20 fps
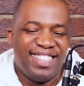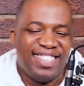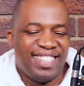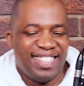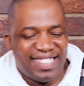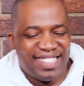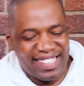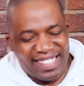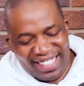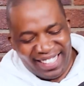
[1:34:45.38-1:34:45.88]

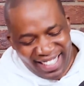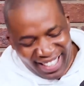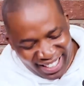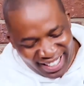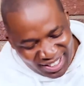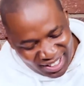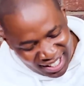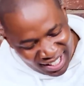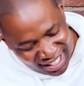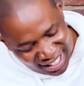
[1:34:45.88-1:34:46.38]
This is
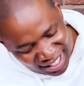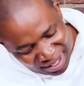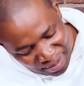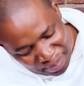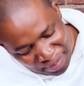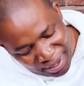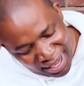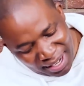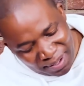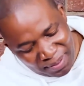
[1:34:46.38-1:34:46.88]
Slick Talk, and I'm
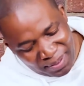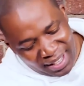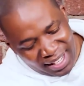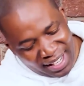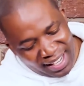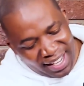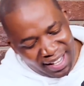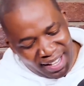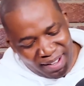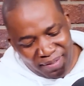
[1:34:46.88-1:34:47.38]
back with
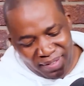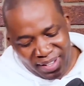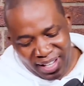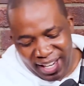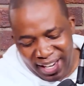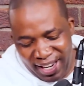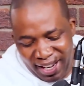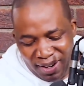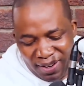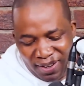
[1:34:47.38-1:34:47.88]
another
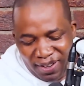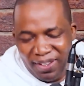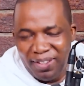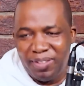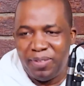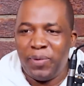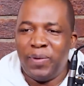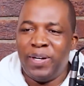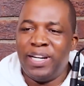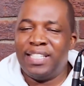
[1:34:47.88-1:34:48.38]
video.
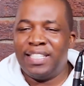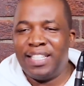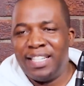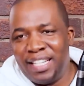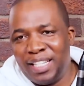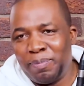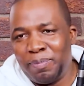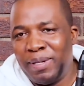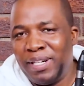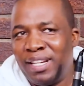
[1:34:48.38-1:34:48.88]
Reason
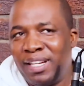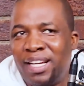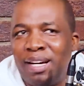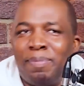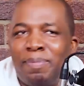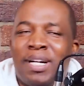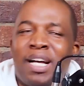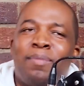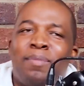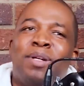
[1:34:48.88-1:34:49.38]
has been an
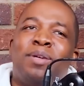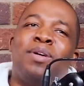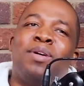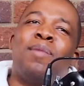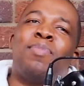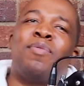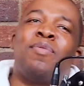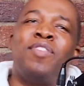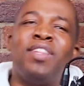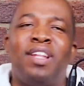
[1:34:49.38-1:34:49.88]
upcoming
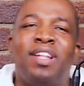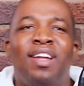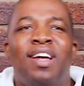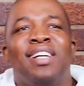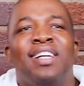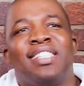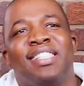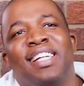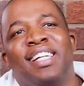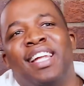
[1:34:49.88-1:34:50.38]
rapper for the
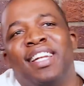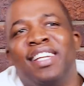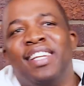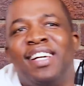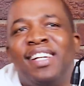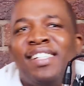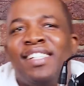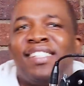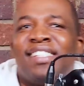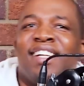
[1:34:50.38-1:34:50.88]
last 10
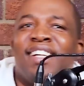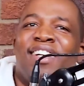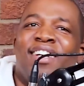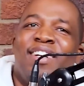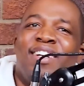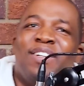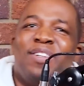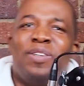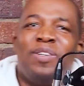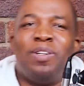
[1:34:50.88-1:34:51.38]
years.
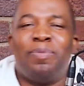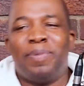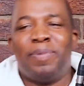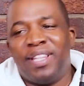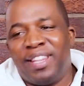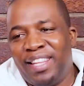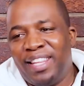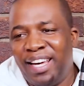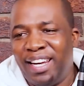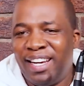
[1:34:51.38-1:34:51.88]
You're
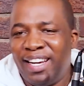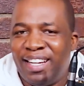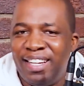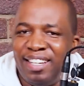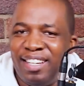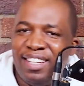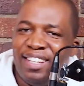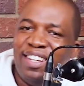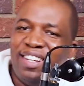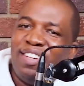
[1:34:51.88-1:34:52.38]

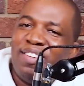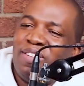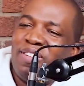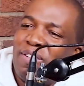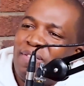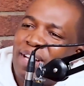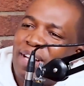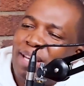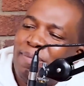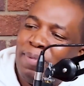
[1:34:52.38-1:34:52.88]
pathetic.
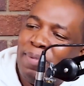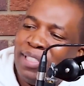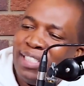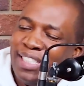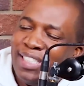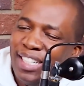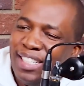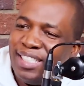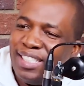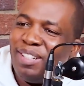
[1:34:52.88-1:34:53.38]
You've had
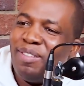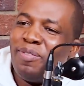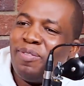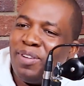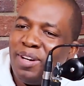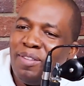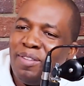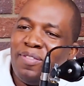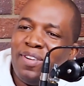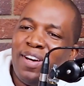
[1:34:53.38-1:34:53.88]
potential
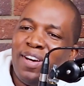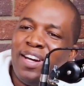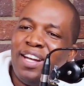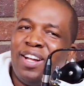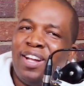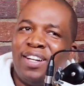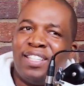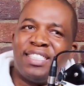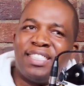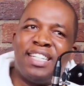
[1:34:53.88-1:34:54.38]
for a very
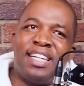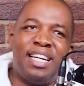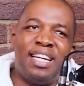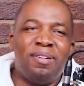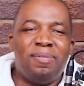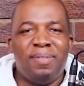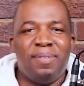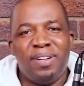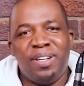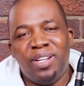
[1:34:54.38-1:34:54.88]
long
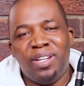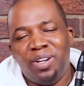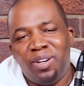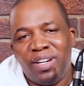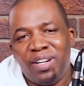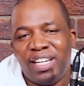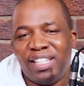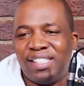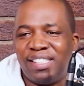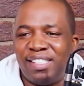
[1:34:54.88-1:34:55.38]
time. No
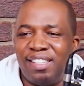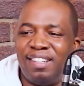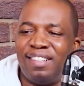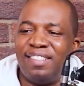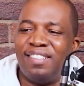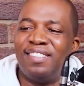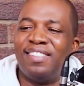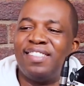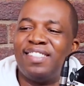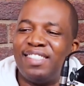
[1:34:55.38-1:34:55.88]
hit
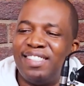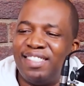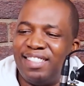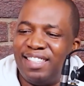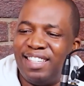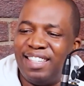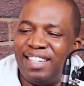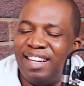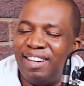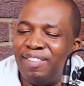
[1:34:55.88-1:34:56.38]
singles.
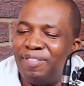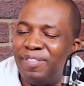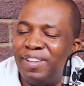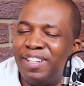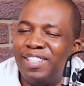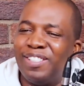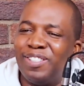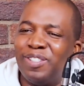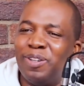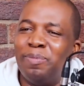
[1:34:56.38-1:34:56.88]
And I
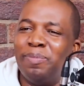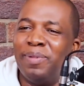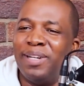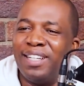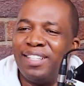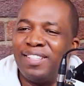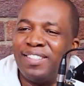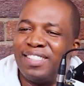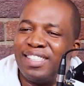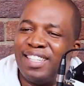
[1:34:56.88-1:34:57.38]
felt so
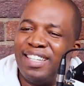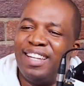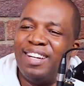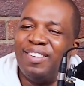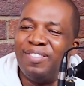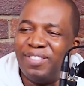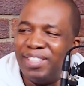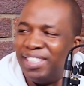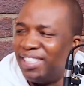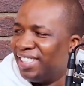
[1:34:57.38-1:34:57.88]
bad because I
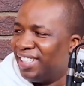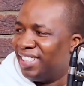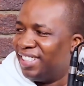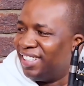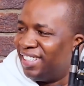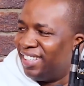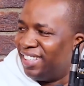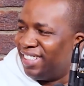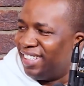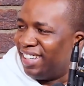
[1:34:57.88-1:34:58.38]
love Reason.